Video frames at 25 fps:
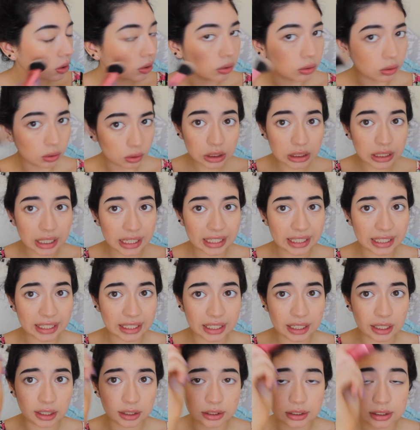to like
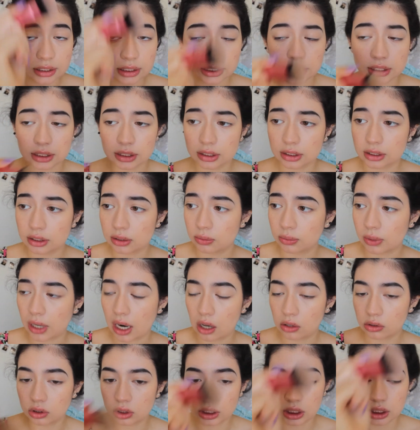get this
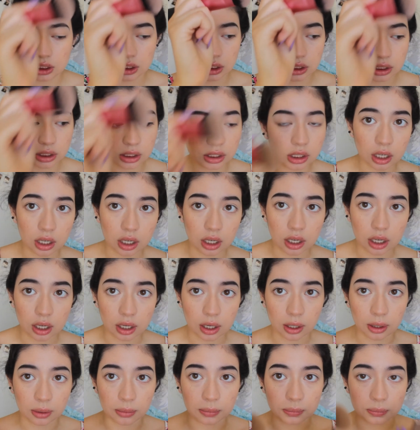rounded
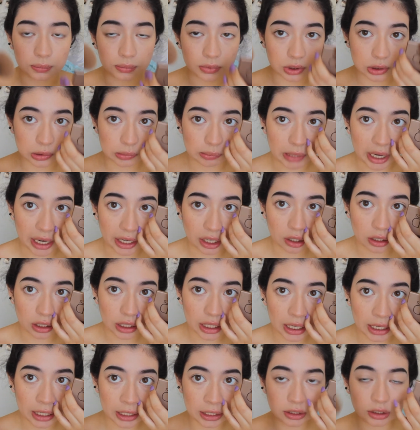um, smile
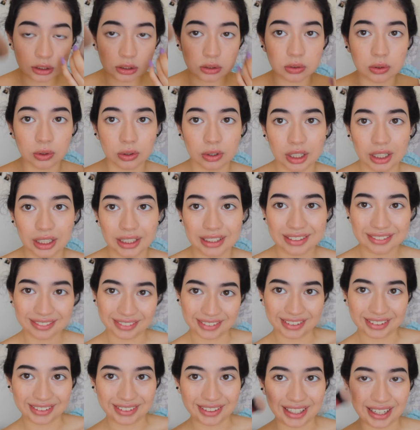line, you know, like
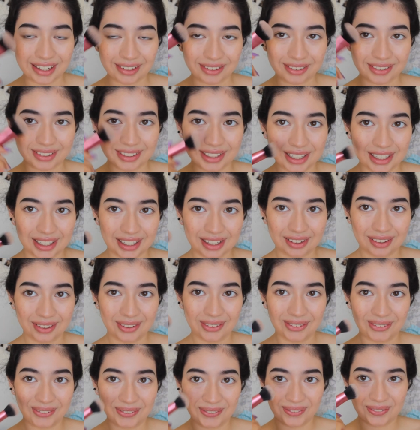when you have like
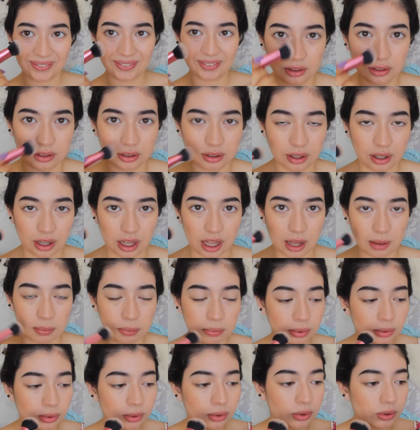mm, the
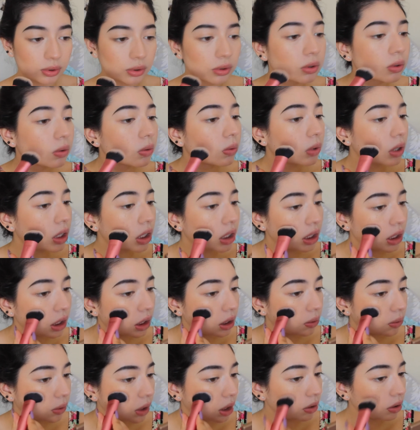apples
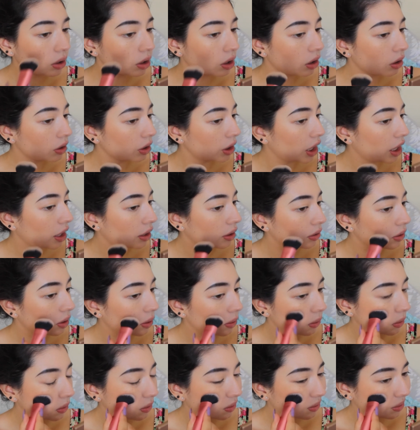really rounded. Yeah,
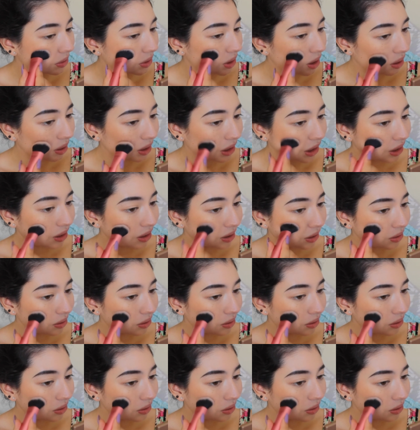no, sorry.